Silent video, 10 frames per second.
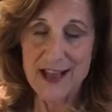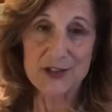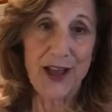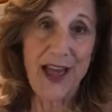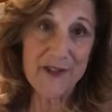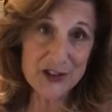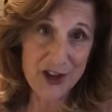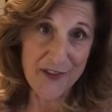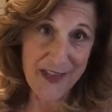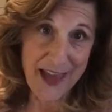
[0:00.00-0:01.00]
So I haven't
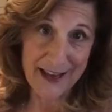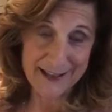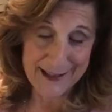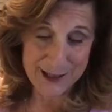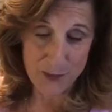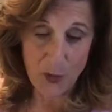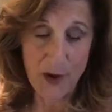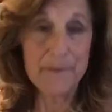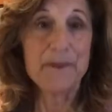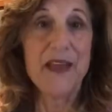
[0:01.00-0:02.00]
done that at this
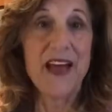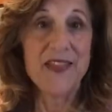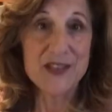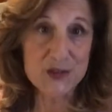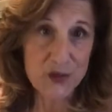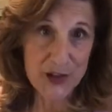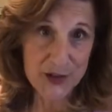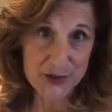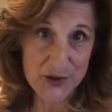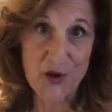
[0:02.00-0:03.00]
point, and this
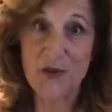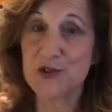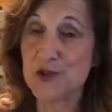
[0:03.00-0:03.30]
video's over.